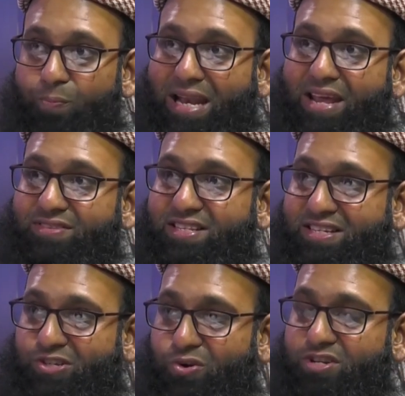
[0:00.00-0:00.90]
believes in
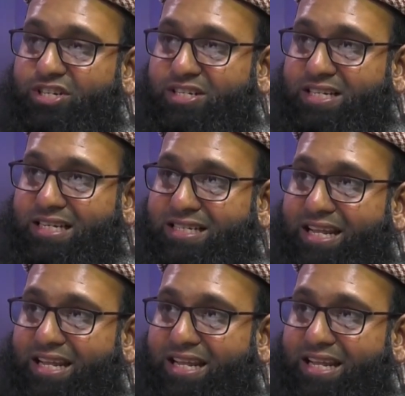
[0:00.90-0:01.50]
this consciousness